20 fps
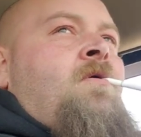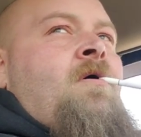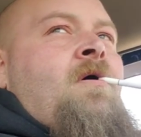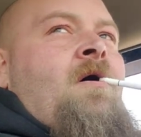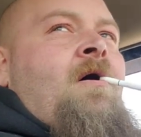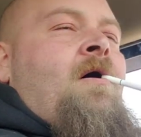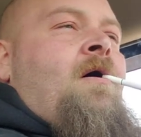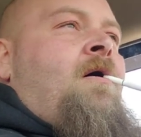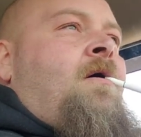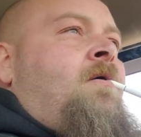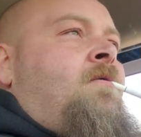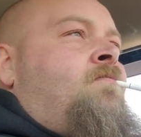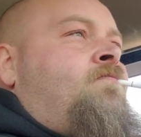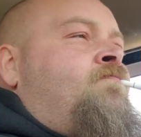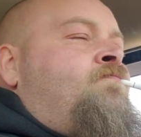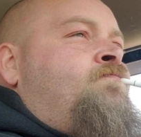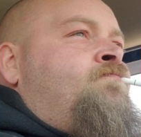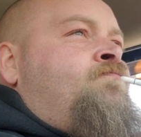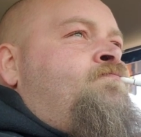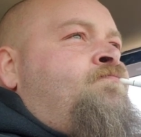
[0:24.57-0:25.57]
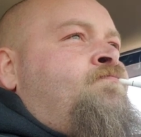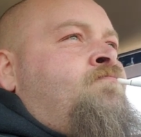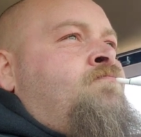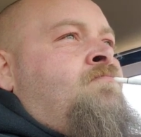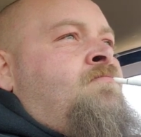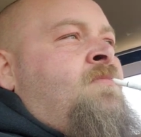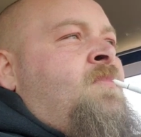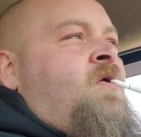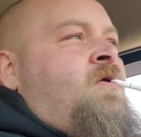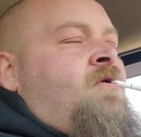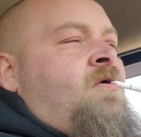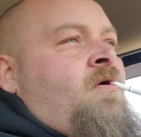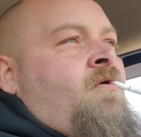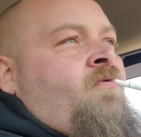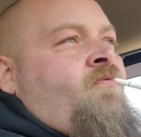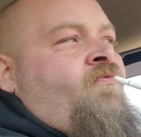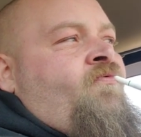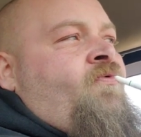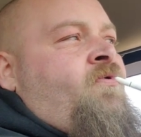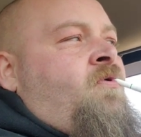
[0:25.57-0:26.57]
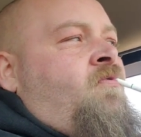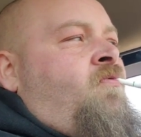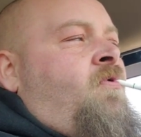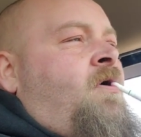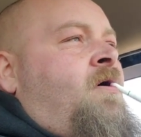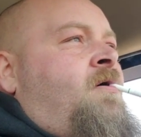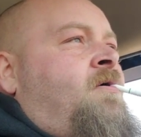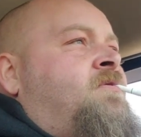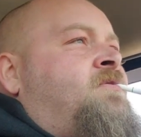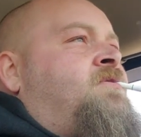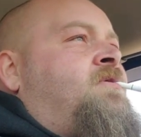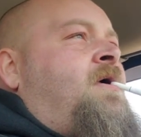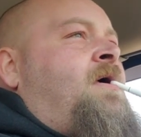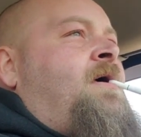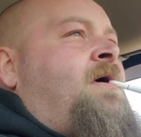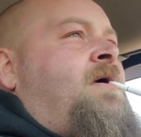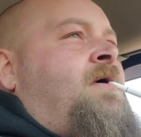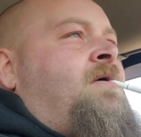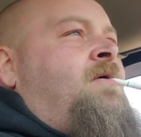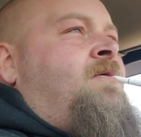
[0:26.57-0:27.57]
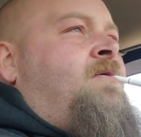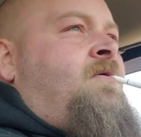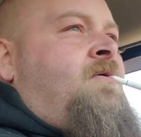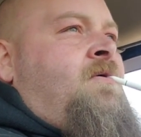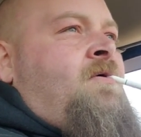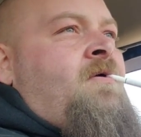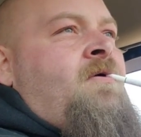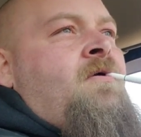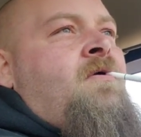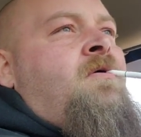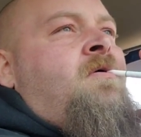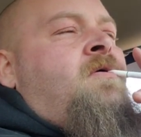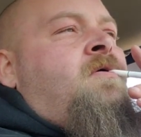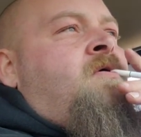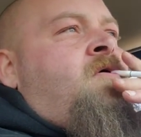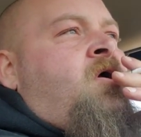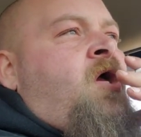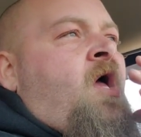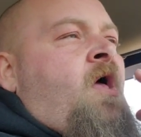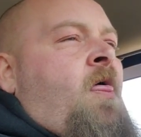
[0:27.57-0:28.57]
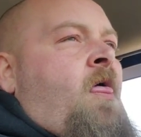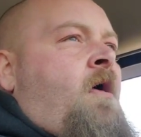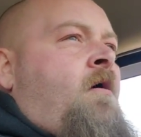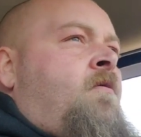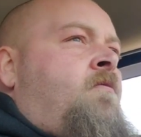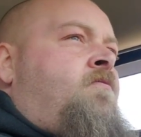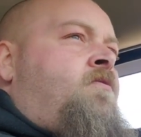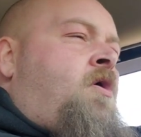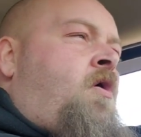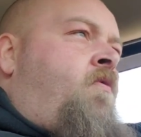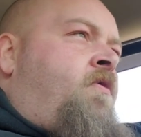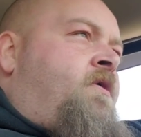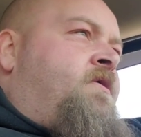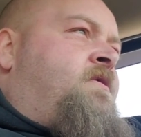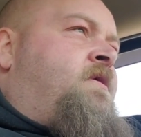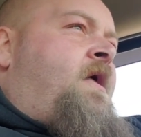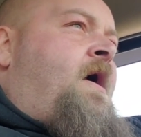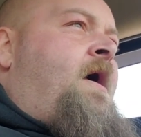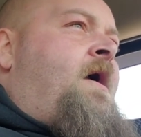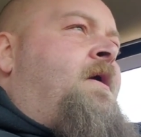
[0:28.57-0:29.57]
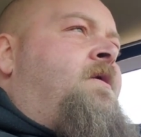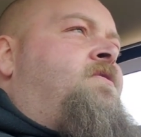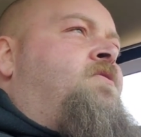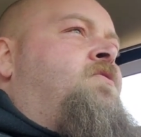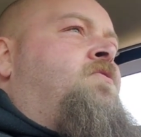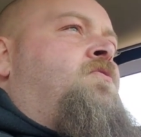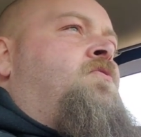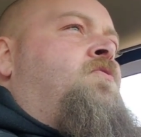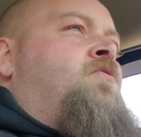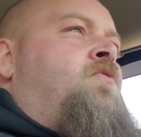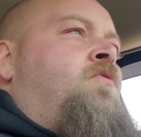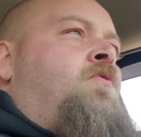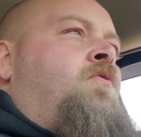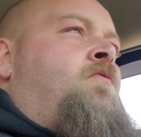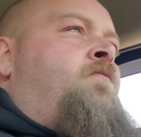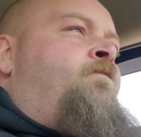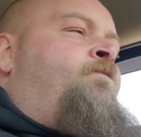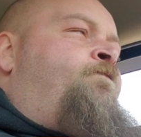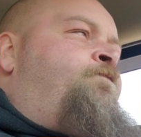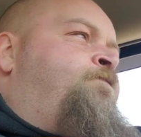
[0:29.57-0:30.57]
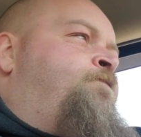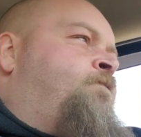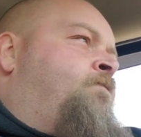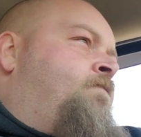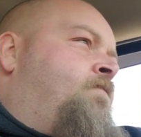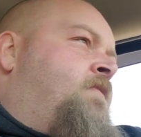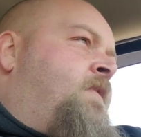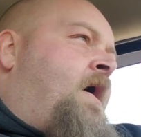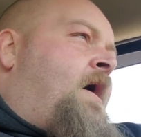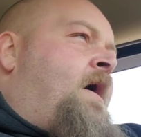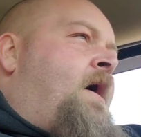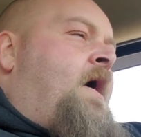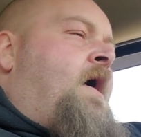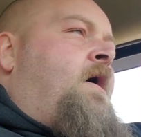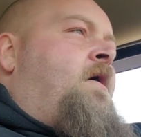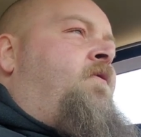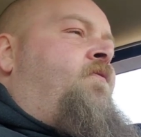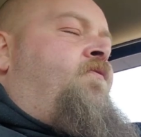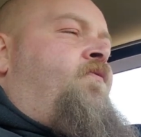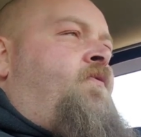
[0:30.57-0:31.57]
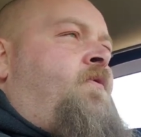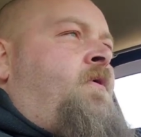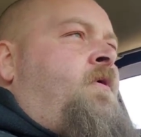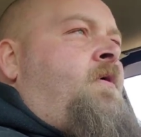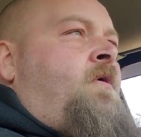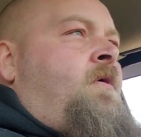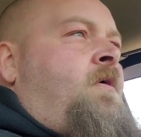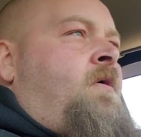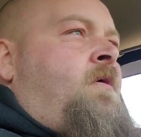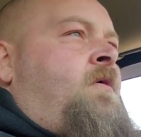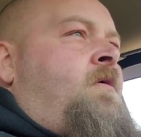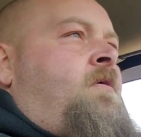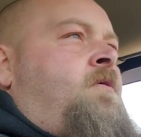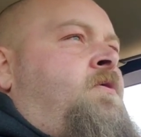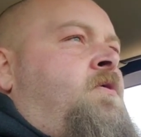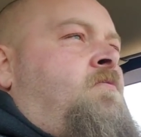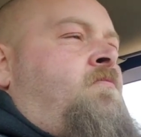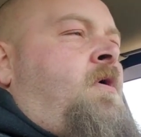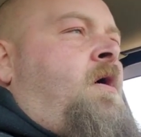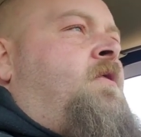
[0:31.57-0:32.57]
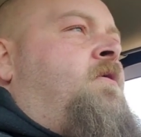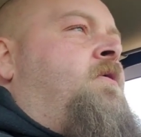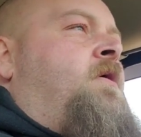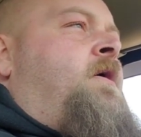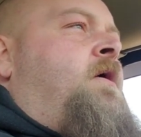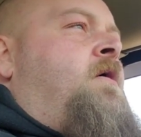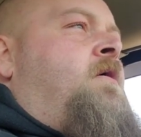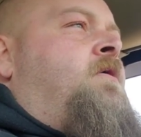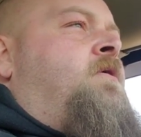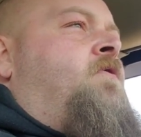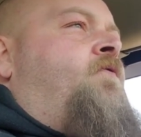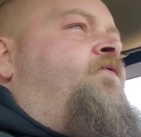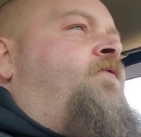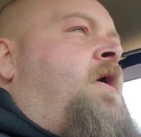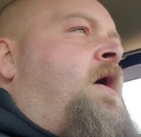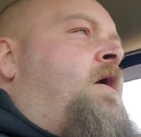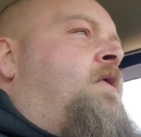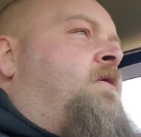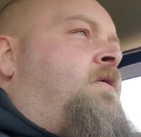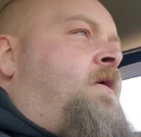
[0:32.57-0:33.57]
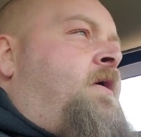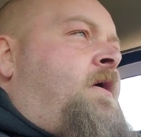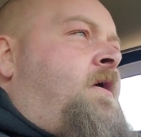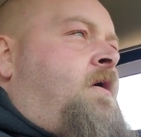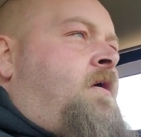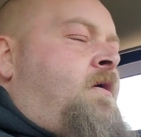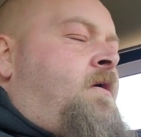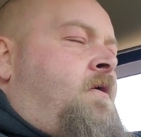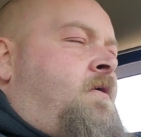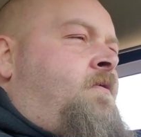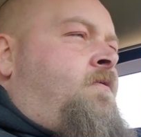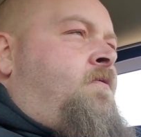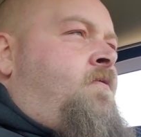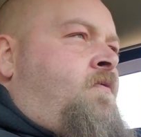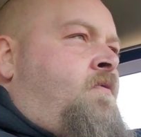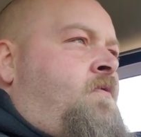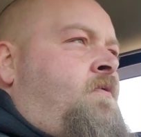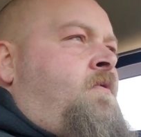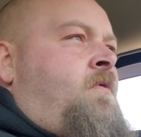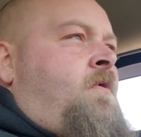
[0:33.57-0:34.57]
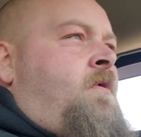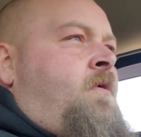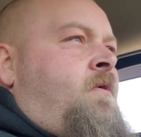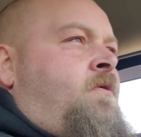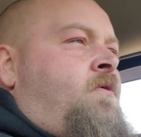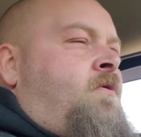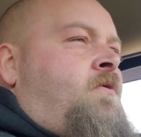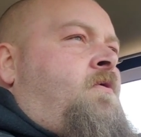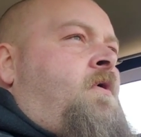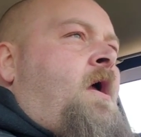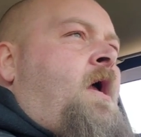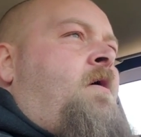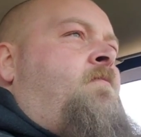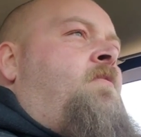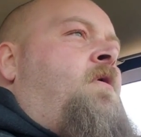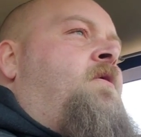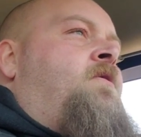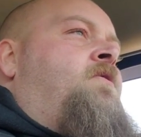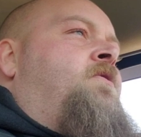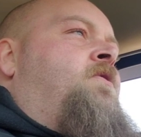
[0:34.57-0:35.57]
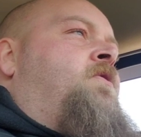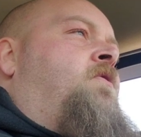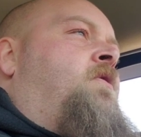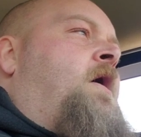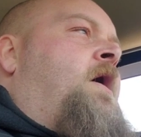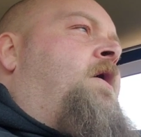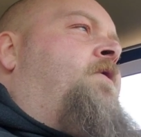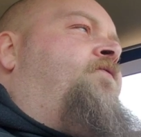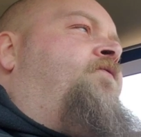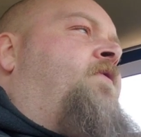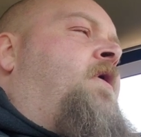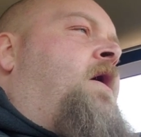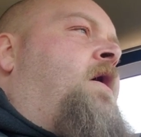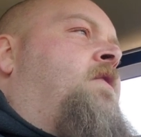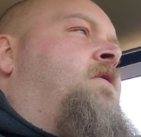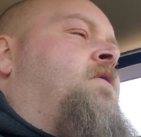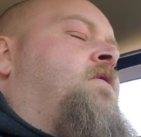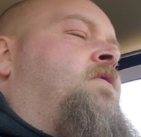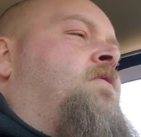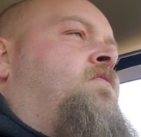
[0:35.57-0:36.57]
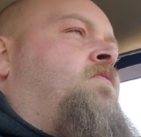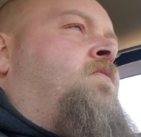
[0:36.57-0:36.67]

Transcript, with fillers: Um, you know, for the ones that know what it's like to not have your mother here, your father here, your grandmother, your grandfather,